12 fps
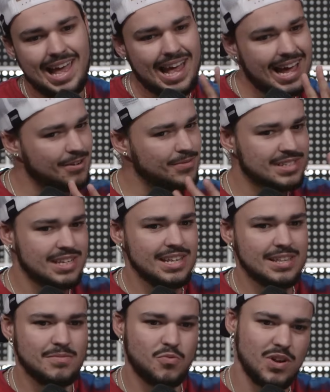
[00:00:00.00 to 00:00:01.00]
I don't see
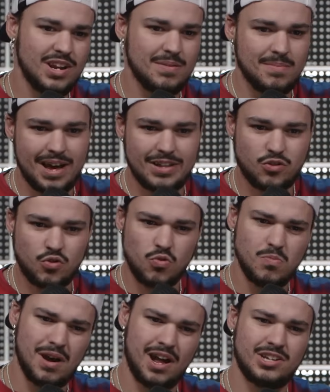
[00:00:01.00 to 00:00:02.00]
them winning by too
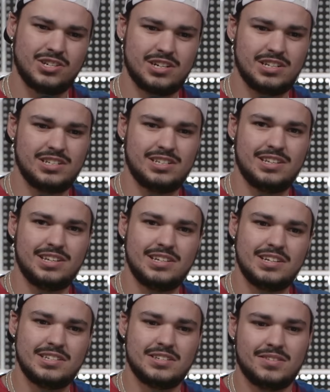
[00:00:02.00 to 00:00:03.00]
much because they
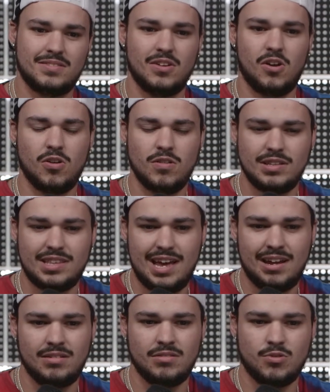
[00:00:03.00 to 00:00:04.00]
just aren't
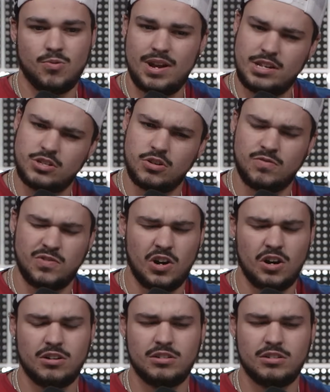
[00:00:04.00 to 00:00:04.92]
that great so far.